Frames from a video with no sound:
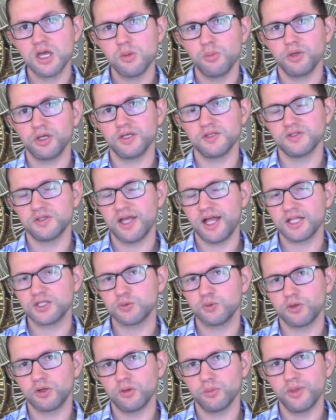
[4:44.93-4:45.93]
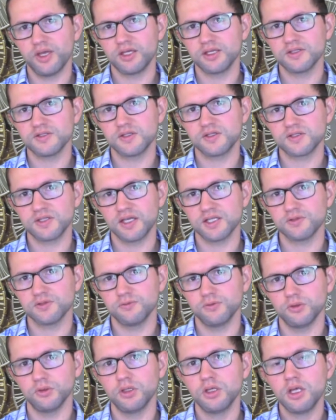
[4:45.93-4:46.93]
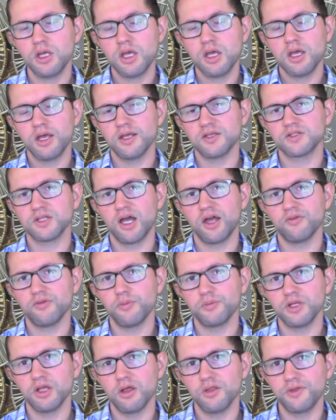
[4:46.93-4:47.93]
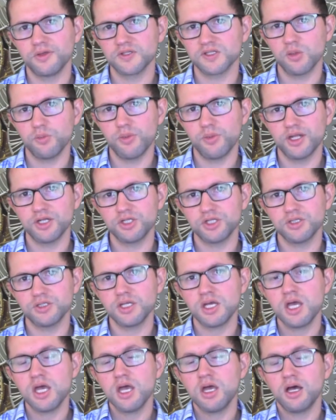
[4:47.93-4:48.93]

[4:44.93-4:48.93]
because that's what will make it successful, aside from the other things I mentioned.